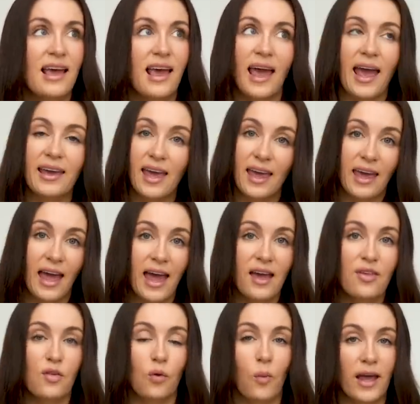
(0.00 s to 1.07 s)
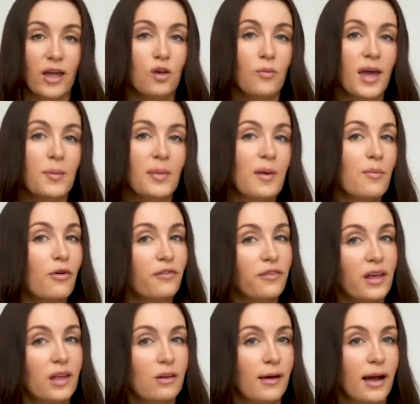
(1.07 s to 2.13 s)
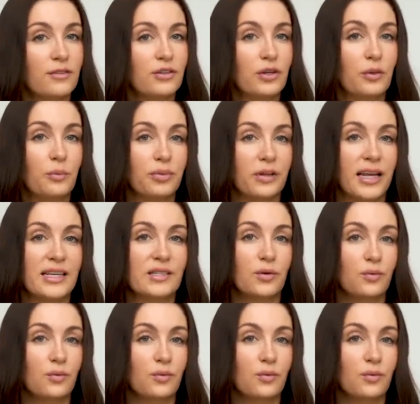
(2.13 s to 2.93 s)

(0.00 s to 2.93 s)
AKA, the way you make people feel around you plays a